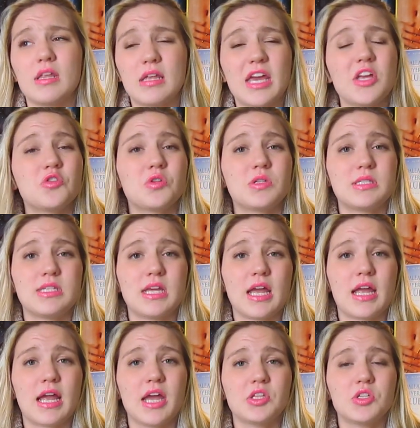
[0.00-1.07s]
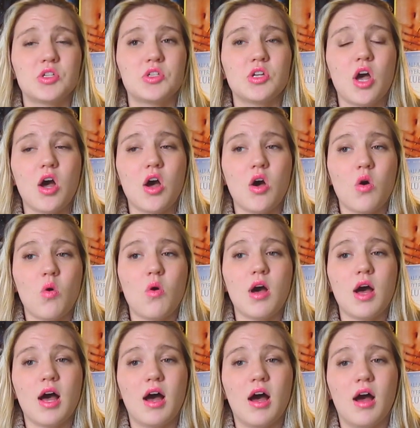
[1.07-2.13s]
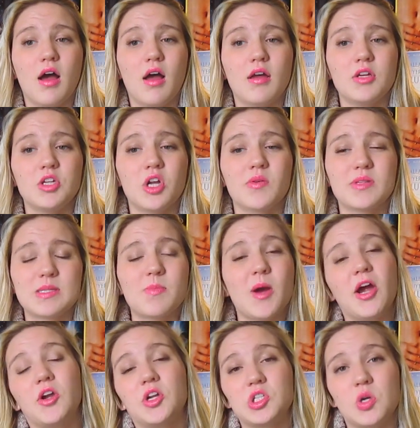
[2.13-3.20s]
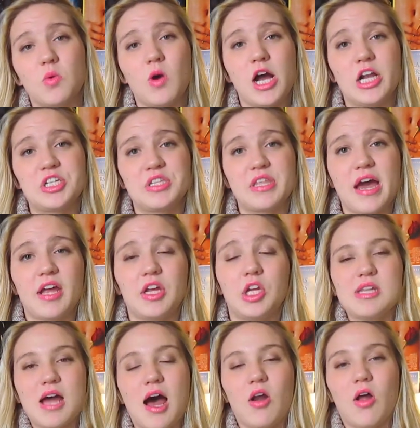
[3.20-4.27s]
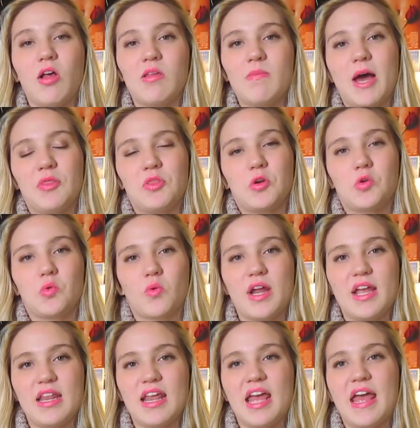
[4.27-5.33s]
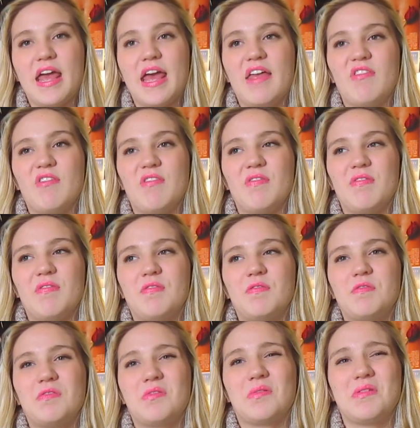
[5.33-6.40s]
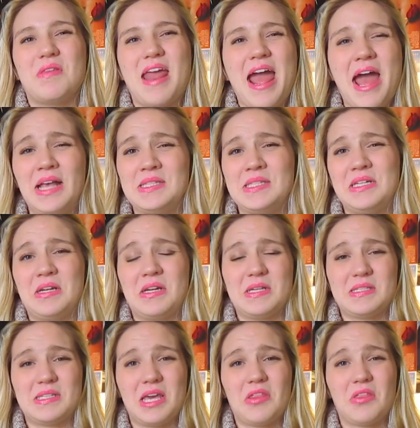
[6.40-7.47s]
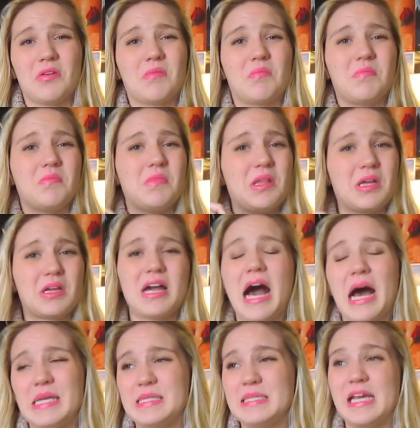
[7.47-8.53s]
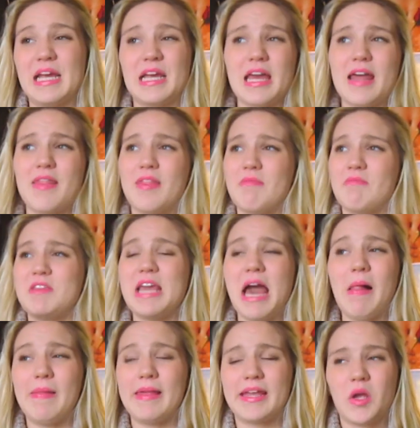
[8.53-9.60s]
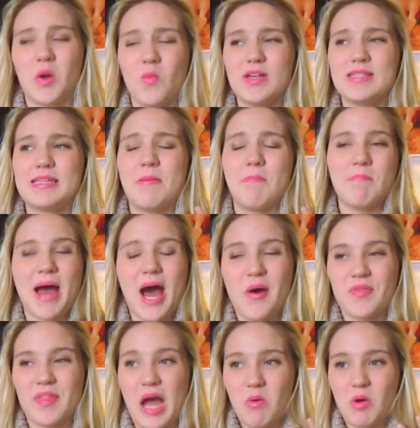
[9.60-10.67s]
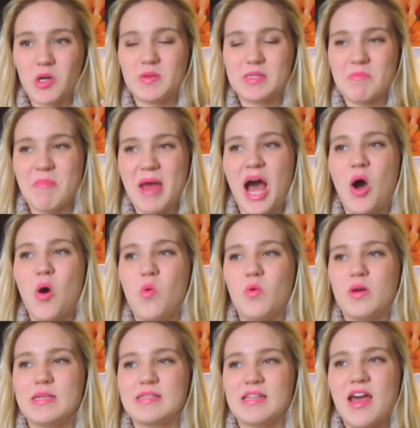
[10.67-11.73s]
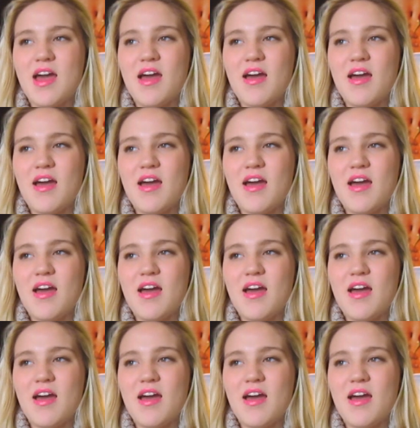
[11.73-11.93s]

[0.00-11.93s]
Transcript: interesting and so, you know, inspiring to watch that. It's not all about the grit and the nastiness and the cussing and the yelling. It wasn't about that. What it was about was